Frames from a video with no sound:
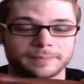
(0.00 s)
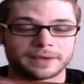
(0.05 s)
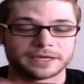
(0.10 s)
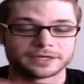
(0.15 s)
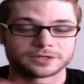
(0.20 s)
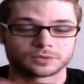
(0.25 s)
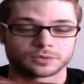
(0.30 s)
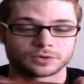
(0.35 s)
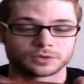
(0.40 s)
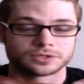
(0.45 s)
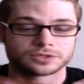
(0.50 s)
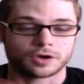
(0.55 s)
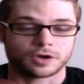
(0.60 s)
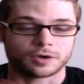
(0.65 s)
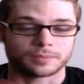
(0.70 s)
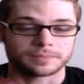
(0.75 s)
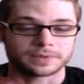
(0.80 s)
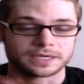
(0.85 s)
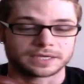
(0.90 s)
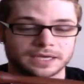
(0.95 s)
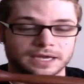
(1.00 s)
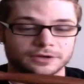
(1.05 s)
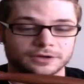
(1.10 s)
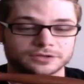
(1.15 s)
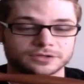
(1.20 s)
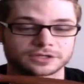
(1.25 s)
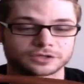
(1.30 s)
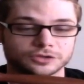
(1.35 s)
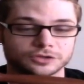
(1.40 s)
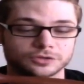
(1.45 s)
mentor taught me how
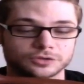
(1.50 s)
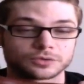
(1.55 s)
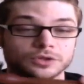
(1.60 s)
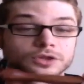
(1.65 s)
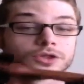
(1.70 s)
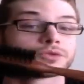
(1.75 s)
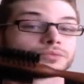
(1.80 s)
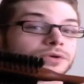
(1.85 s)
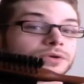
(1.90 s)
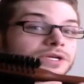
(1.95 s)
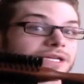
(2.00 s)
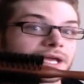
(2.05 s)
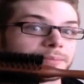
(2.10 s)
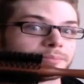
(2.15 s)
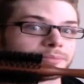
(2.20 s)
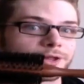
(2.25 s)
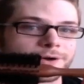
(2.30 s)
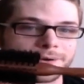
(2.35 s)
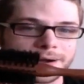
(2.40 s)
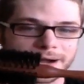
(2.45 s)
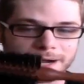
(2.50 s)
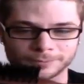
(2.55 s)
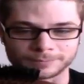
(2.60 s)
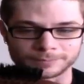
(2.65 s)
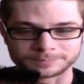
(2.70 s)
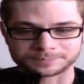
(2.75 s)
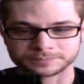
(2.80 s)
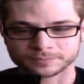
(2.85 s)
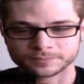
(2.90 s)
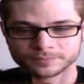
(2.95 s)
to do the 3-day blowout,
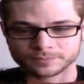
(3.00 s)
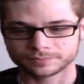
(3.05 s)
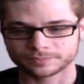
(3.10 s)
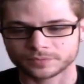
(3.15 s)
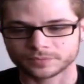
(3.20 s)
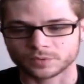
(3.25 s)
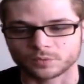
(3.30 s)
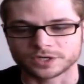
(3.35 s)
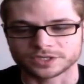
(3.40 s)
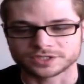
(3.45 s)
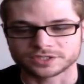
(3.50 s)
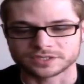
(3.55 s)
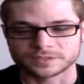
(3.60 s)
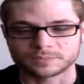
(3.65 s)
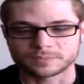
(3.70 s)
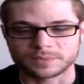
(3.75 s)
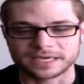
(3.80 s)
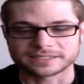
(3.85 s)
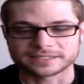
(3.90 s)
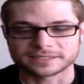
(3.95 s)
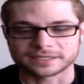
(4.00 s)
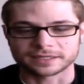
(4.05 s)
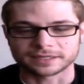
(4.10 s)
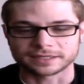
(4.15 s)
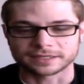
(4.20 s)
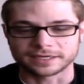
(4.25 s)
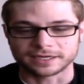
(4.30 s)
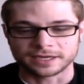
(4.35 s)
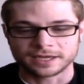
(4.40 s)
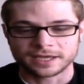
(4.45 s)
which is
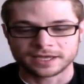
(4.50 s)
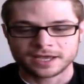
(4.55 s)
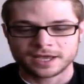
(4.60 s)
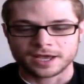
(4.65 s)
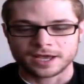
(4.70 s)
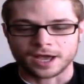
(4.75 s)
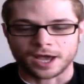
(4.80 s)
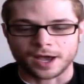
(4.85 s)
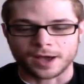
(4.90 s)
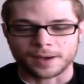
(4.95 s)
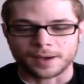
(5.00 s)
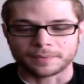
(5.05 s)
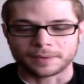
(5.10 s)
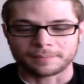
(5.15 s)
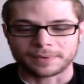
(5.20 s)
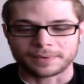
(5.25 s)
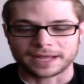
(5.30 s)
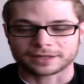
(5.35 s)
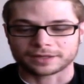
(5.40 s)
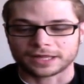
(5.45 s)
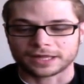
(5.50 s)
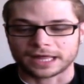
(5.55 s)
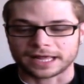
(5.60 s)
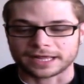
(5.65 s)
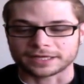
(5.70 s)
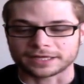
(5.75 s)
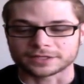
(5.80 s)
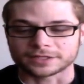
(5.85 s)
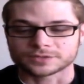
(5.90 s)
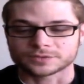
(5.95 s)
basically my
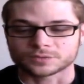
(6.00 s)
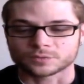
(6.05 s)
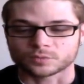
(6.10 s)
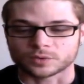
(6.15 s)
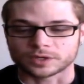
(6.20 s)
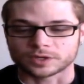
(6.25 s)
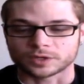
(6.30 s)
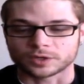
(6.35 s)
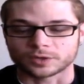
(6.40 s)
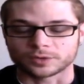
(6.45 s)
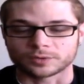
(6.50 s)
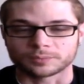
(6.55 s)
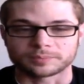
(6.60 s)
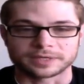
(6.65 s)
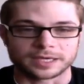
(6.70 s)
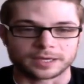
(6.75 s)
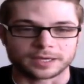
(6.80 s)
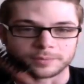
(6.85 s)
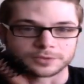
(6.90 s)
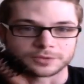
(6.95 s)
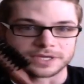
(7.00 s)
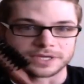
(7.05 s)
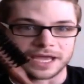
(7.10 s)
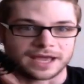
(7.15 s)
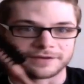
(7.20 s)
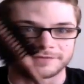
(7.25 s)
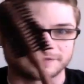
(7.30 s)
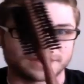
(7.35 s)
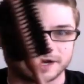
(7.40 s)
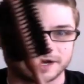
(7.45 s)
clients will be able to
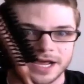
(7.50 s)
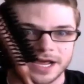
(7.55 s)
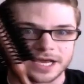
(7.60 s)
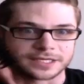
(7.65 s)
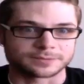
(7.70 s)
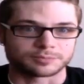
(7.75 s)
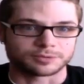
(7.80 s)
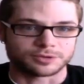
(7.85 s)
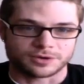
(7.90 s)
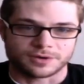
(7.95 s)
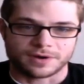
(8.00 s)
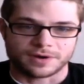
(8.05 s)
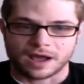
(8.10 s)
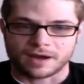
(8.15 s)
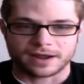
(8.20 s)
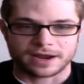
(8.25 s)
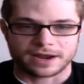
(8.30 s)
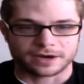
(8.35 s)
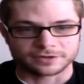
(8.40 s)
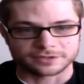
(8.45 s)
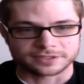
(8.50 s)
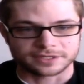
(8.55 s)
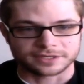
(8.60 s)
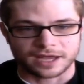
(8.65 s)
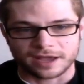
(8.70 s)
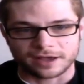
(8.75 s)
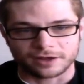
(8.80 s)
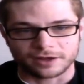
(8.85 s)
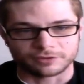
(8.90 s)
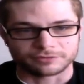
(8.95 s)
have that nice blown out
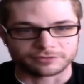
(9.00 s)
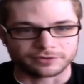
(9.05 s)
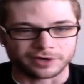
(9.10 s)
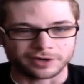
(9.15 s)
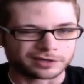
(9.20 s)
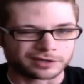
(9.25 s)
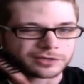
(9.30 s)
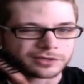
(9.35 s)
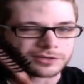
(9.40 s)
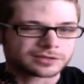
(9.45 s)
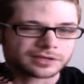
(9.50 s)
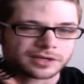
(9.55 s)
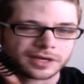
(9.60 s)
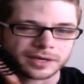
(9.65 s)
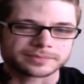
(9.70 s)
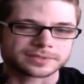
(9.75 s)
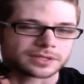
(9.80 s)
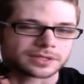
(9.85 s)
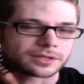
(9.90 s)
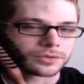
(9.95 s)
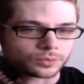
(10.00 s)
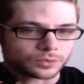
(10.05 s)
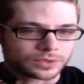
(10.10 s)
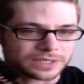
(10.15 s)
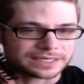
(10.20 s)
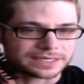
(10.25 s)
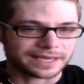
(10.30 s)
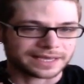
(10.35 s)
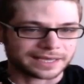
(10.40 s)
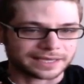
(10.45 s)
hairstyle for usually up to 3
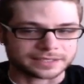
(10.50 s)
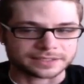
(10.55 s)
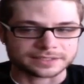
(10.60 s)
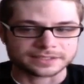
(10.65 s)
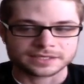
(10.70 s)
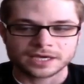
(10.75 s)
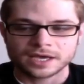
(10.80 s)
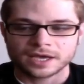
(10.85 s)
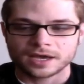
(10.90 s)
days